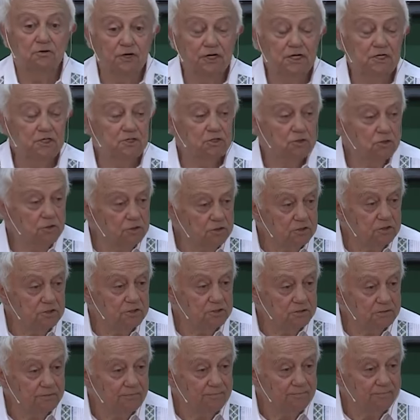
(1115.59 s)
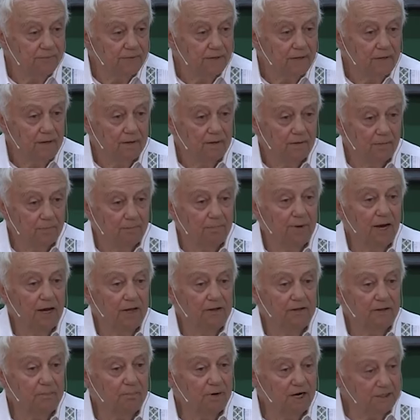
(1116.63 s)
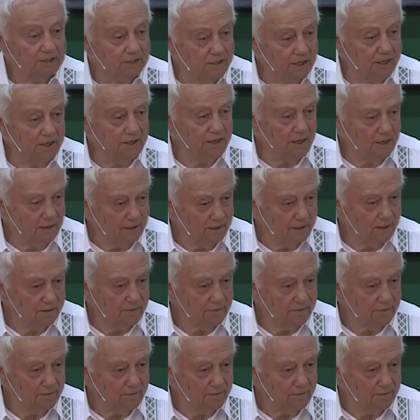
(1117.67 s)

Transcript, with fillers: reasons by the bacteria